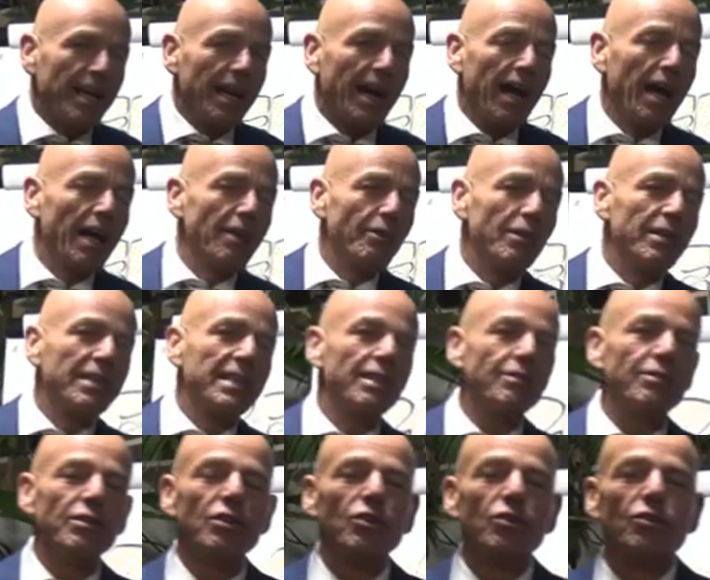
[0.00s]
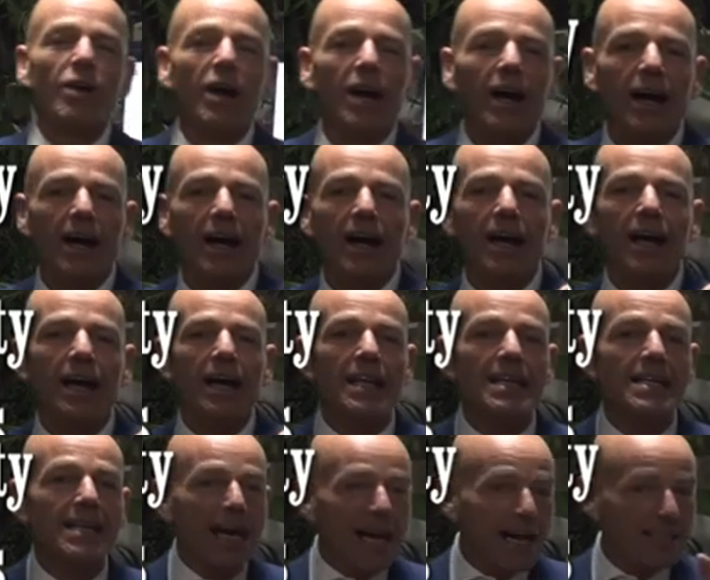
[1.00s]
I want to give you a
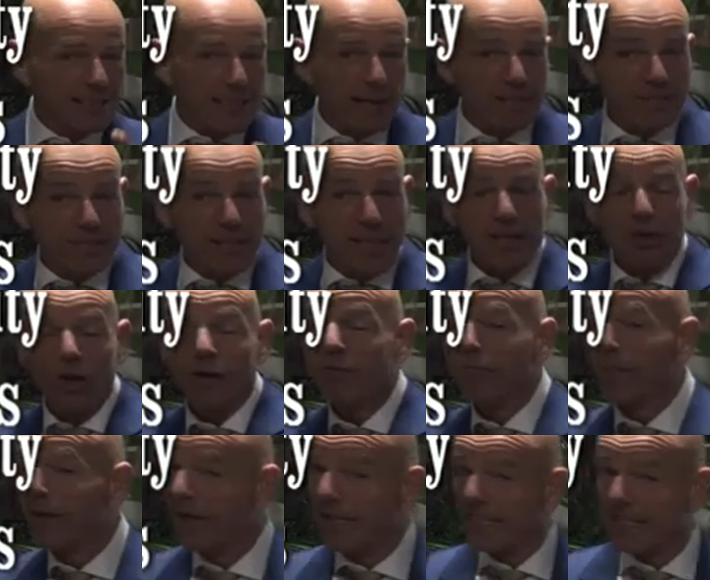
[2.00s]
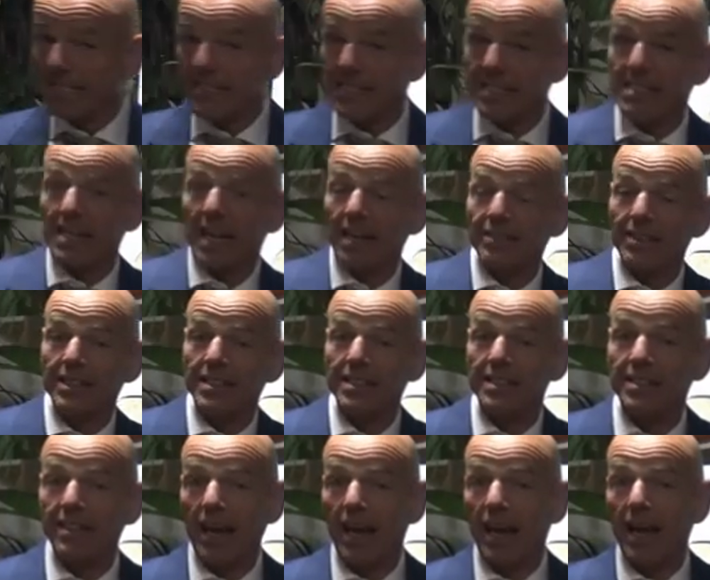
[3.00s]
last update on my
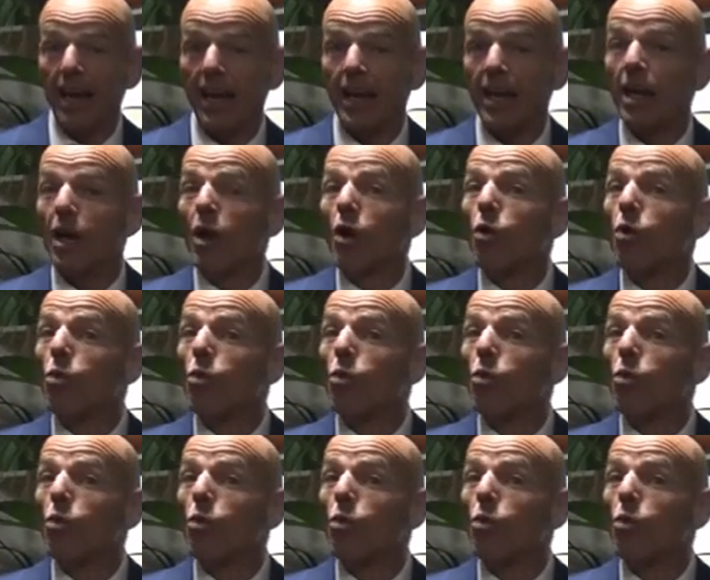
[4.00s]
7-day